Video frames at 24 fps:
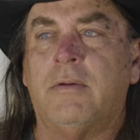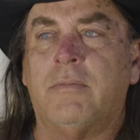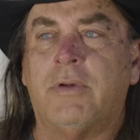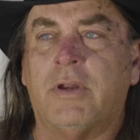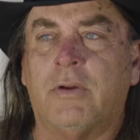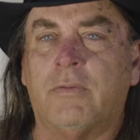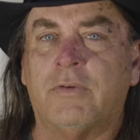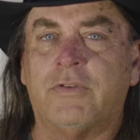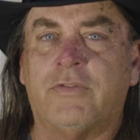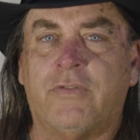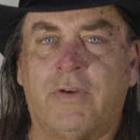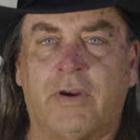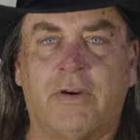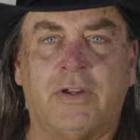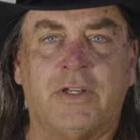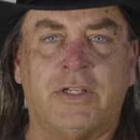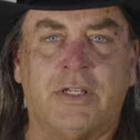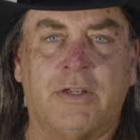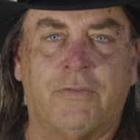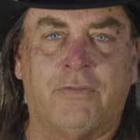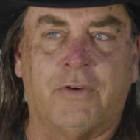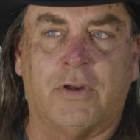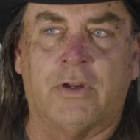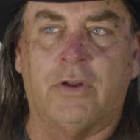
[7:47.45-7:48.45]
But it was very
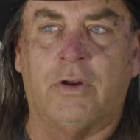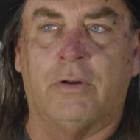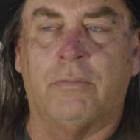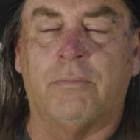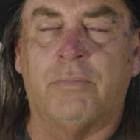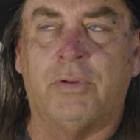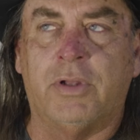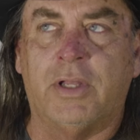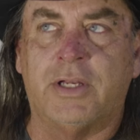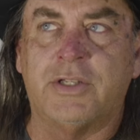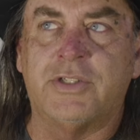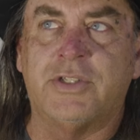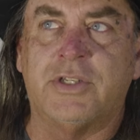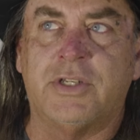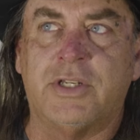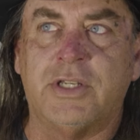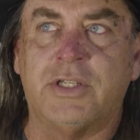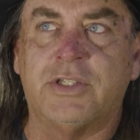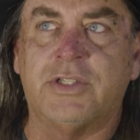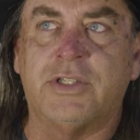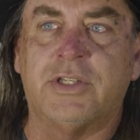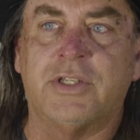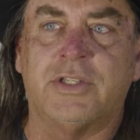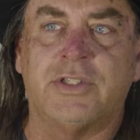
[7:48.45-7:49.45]
difficult. Plus
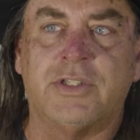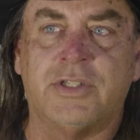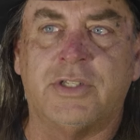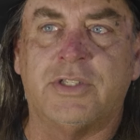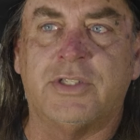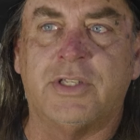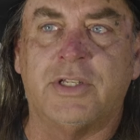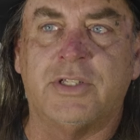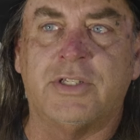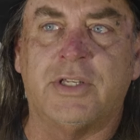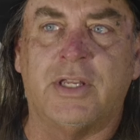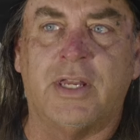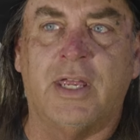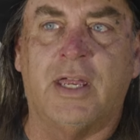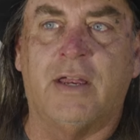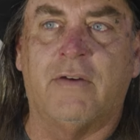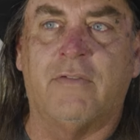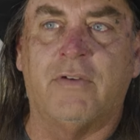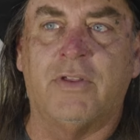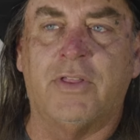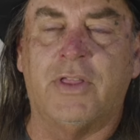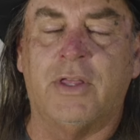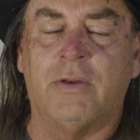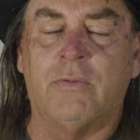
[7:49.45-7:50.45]
distances, they said
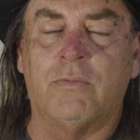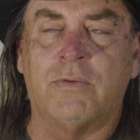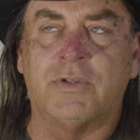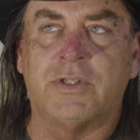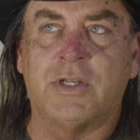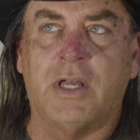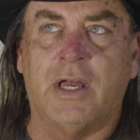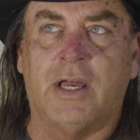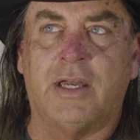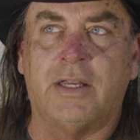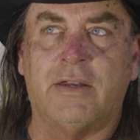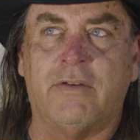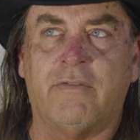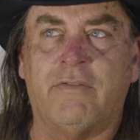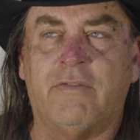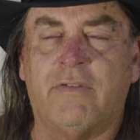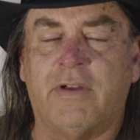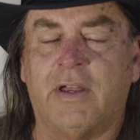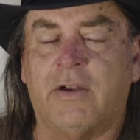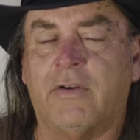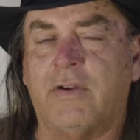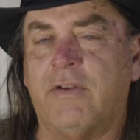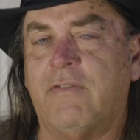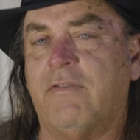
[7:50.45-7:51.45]
everything was kind of
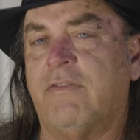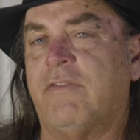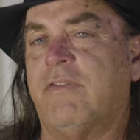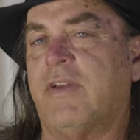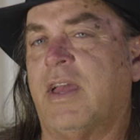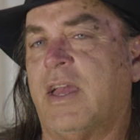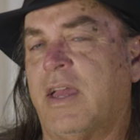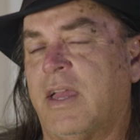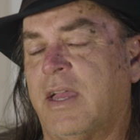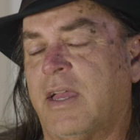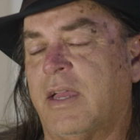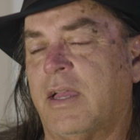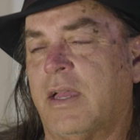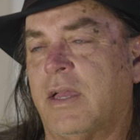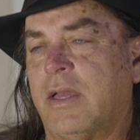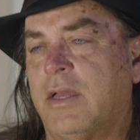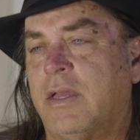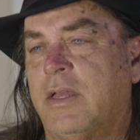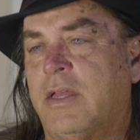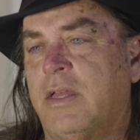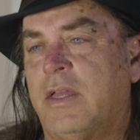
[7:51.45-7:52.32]
very vague.